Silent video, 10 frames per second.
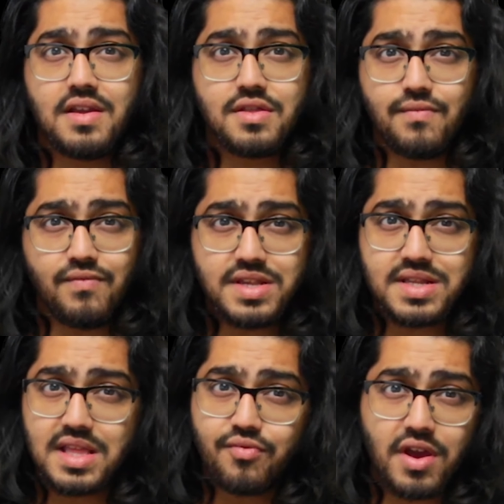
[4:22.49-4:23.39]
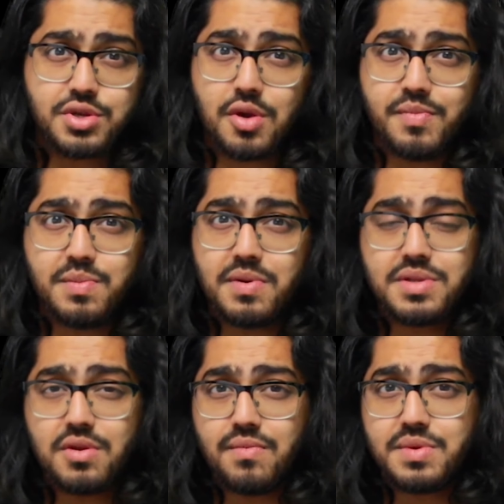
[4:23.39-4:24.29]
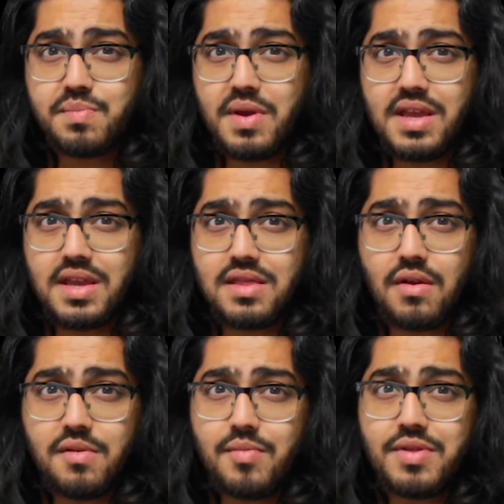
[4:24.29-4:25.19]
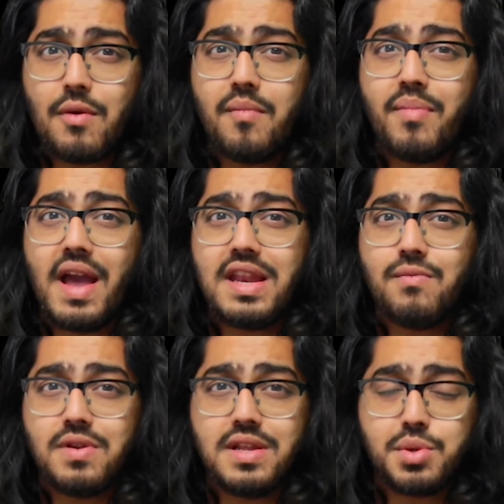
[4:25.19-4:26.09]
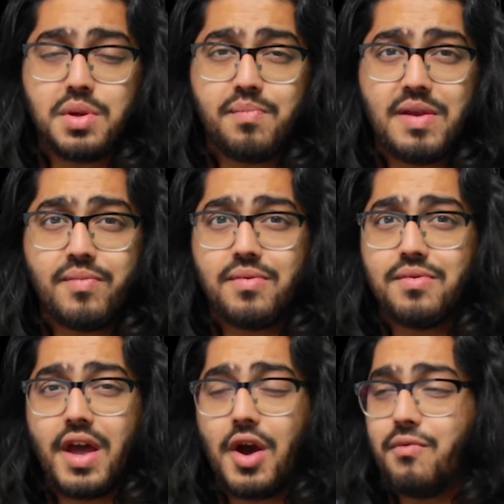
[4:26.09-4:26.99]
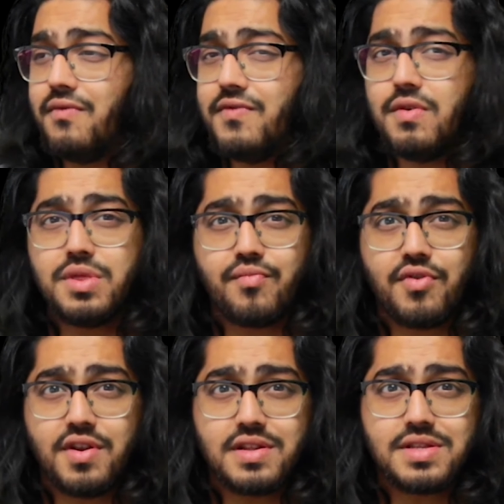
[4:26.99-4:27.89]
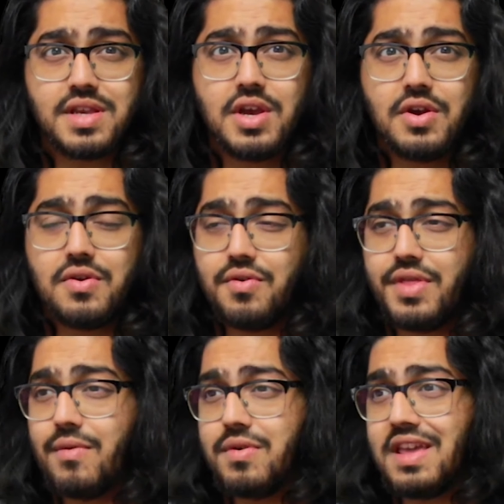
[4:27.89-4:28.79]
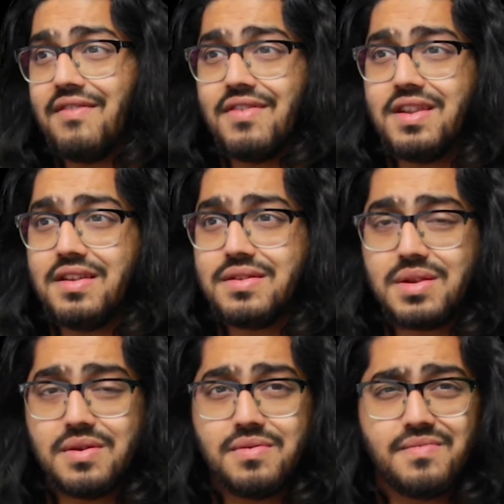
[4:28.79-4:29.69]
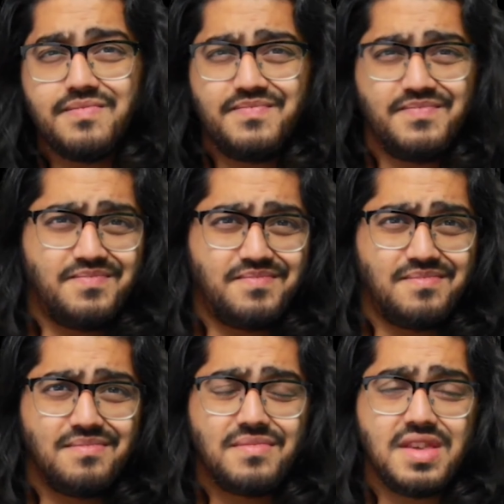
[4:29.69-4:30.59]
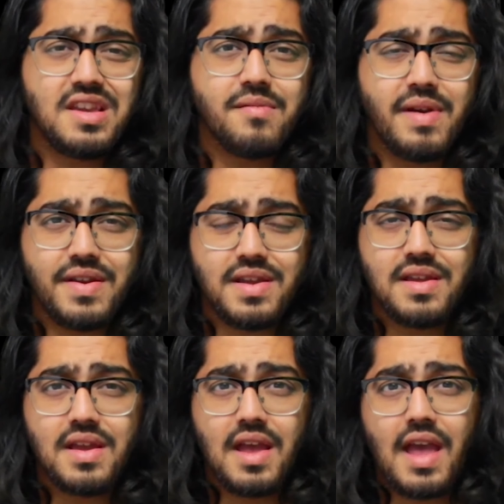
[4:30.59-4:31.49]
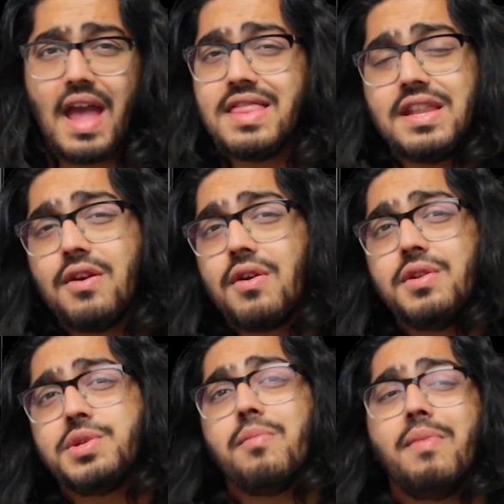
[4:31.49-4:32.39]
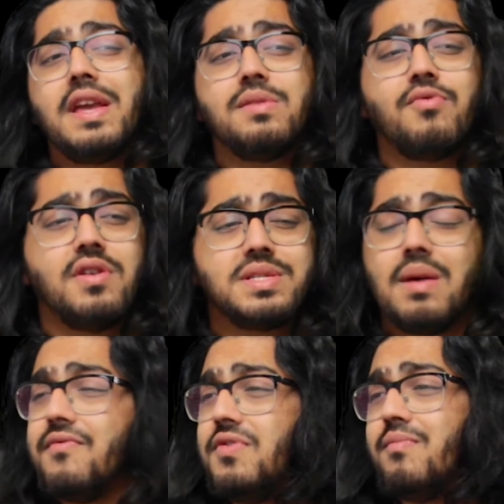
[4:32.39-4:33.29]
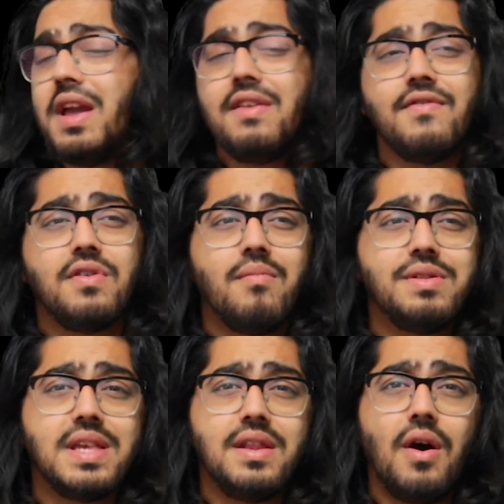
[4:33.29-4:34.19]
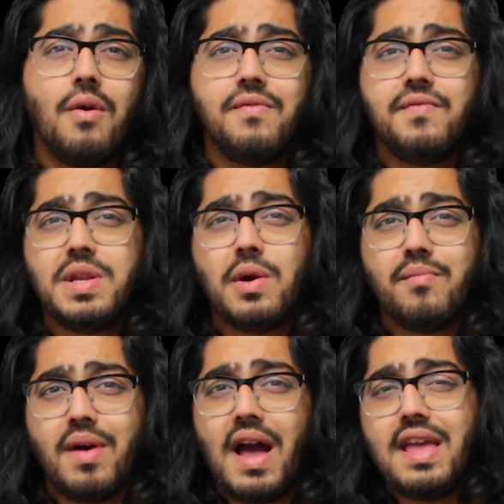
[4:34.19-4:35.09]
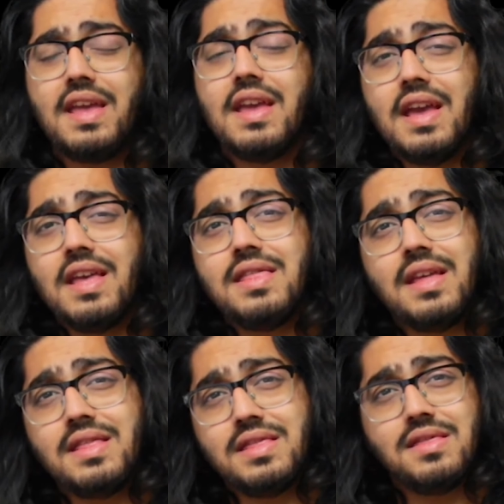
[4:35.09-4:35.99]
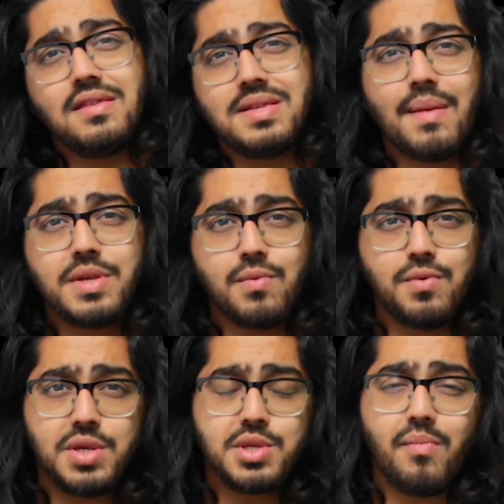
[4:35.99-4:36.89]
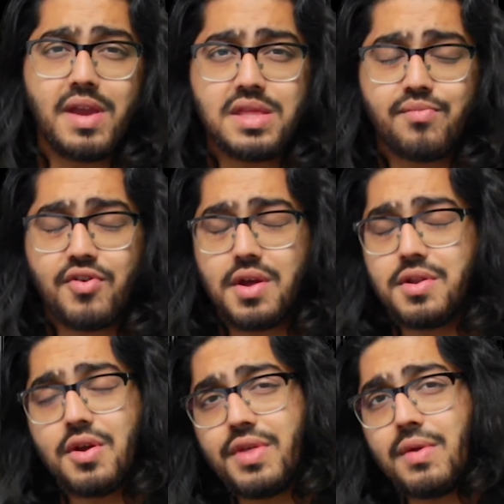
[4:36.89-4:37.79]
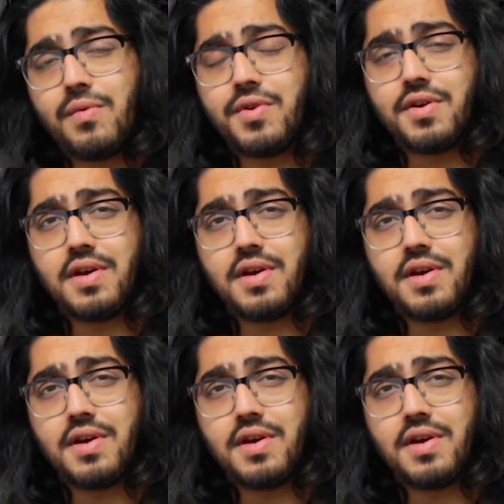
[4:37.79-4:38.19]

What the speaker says: The reason that the price dropped is because no one was buying it. The only people that were buying it were literally people that are reviewing the product or that were given it. So think about it. And they're not going to stop making the product. Some of you might even comment saying, oh, if we don't buy it, then Samsung will just stop making the product. No, they will not.